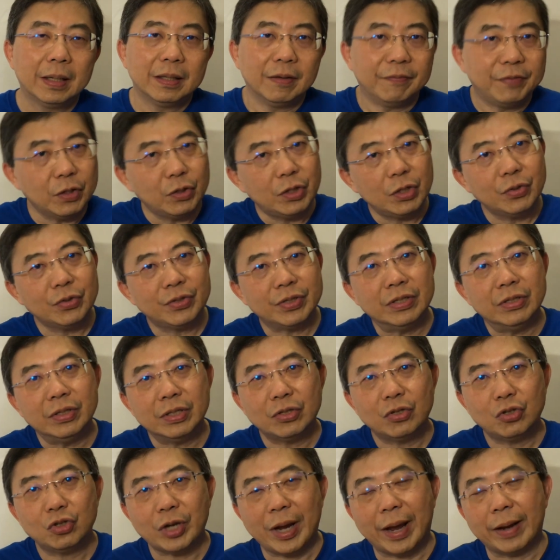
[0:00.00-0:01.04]
The videos in
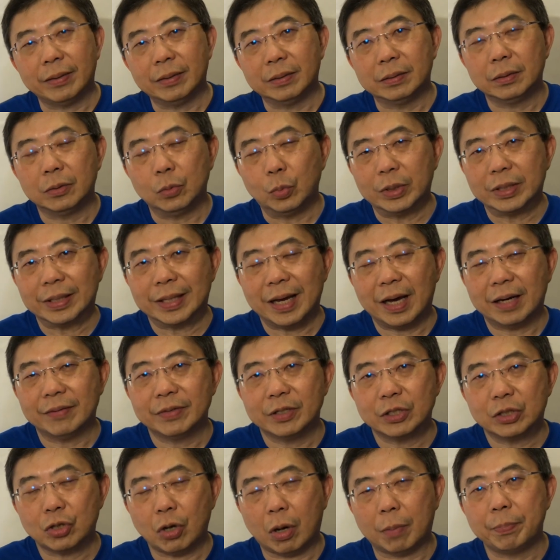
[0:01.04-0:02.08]
this channel will
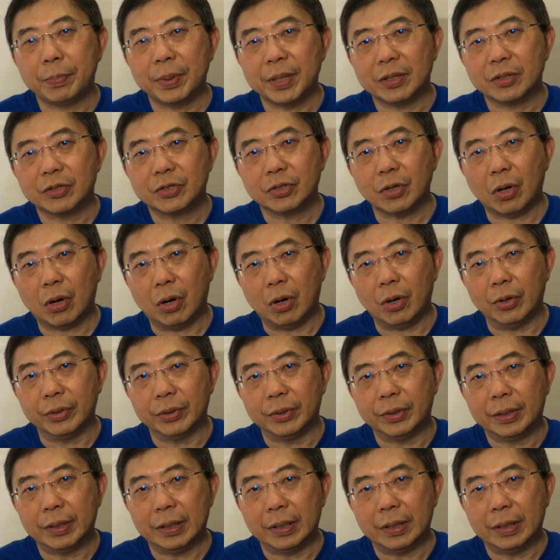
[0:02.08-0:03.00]
cover topics on